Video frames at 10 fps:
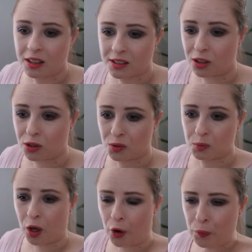so
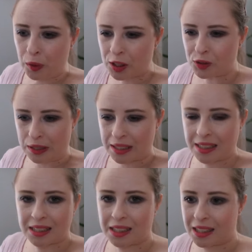we only really
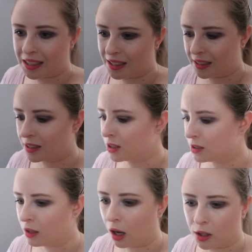see
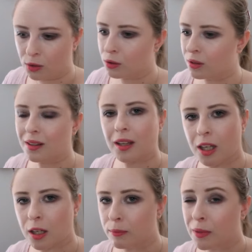Niall,
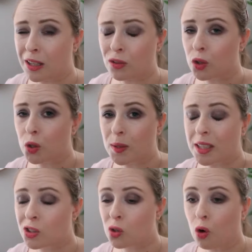Liam and
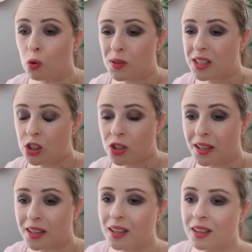Louis talk with each
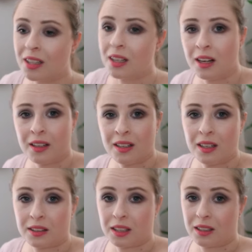other.
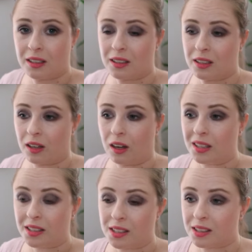The
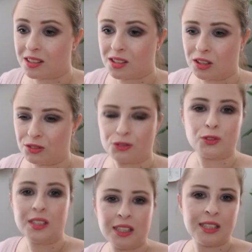others don't
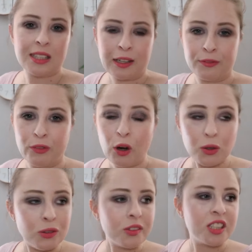really get
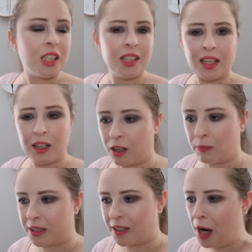involved. I
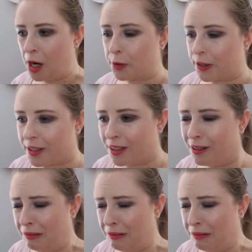mean, Harry,